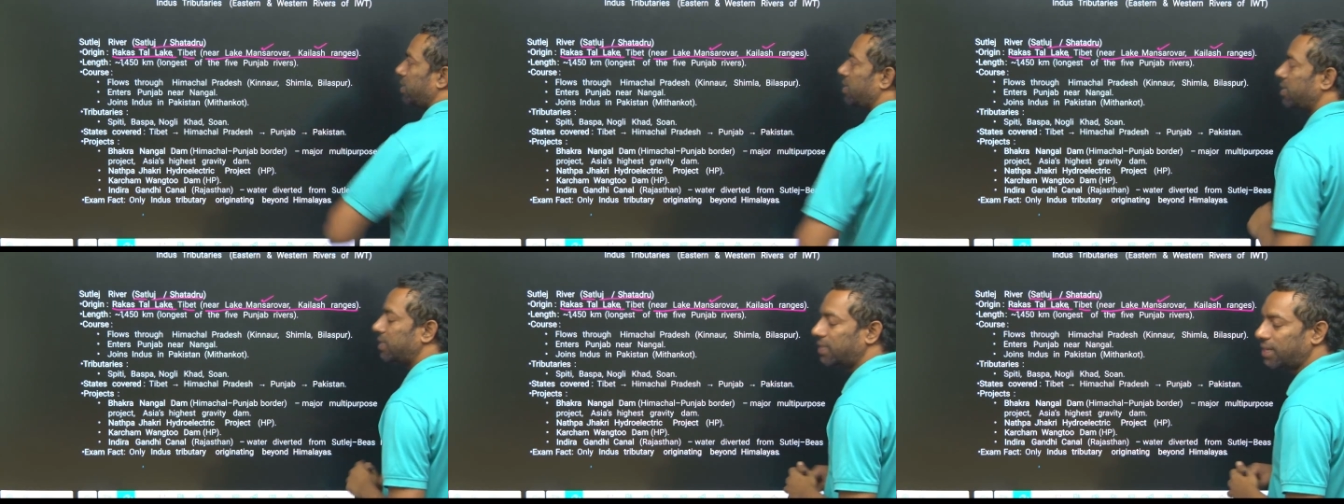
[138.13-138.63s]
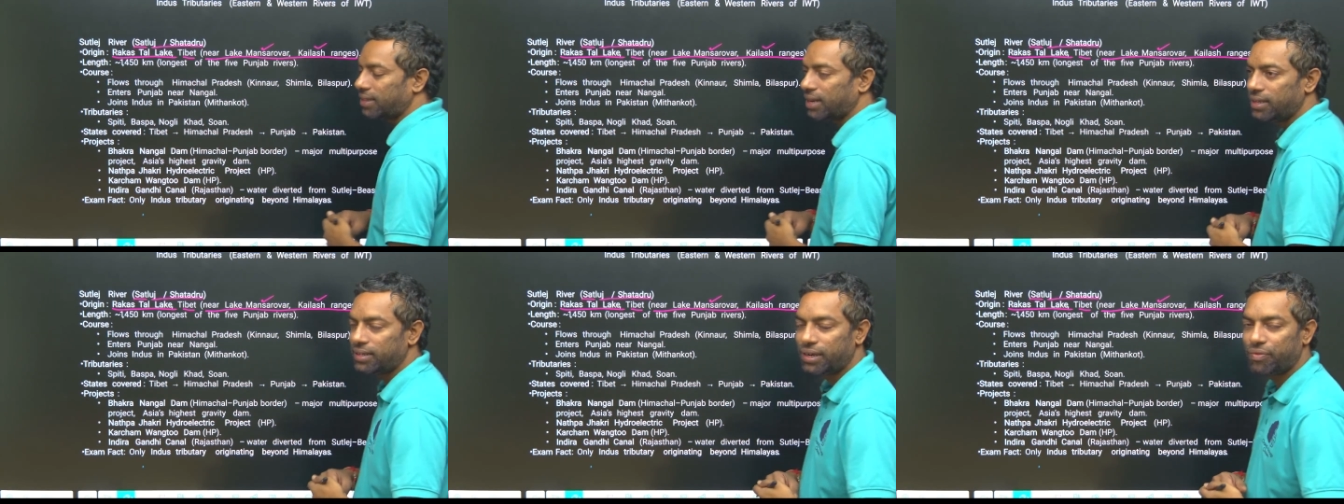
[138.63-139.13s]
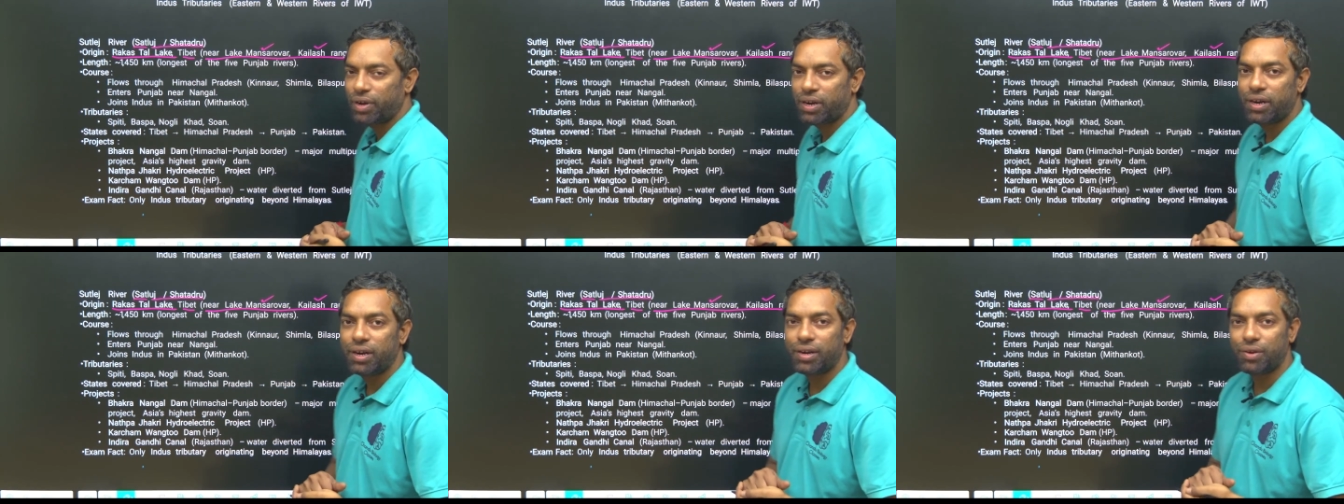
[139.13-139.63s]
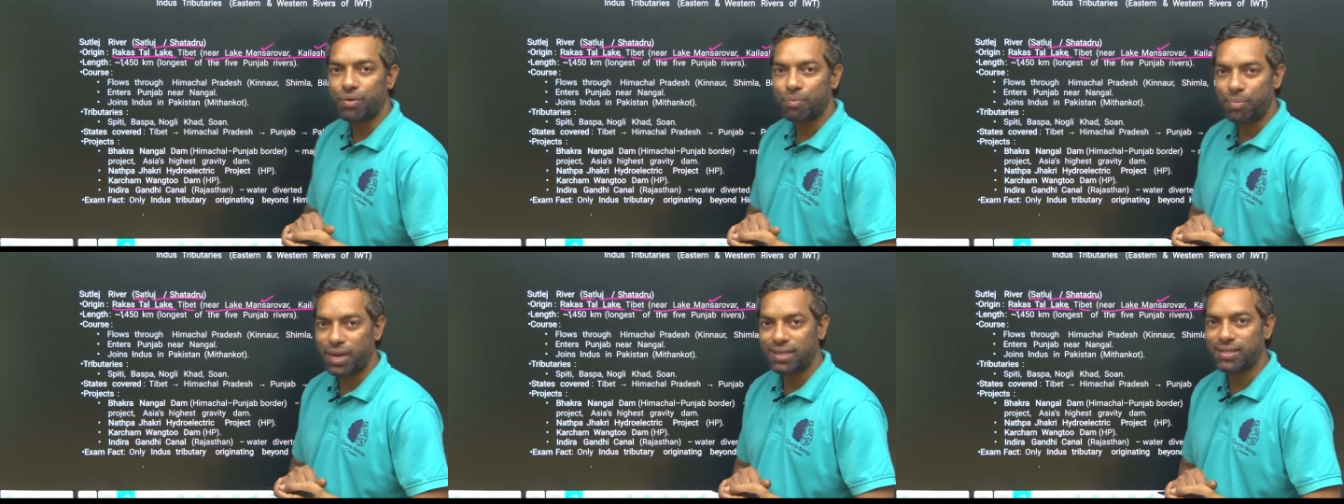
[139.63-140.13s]
Satluj river took
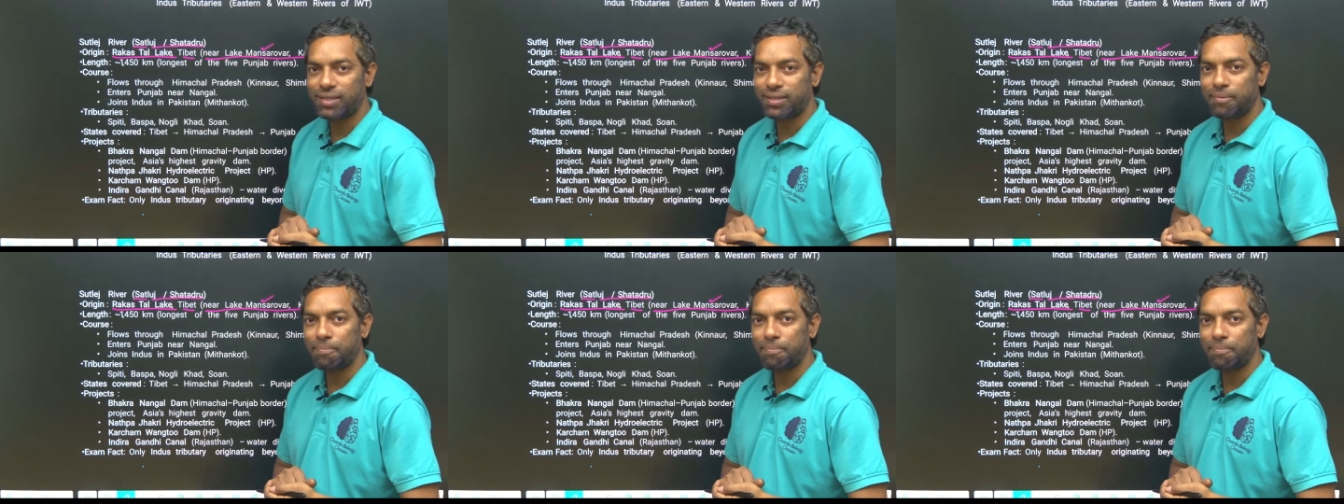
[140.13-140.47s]
place.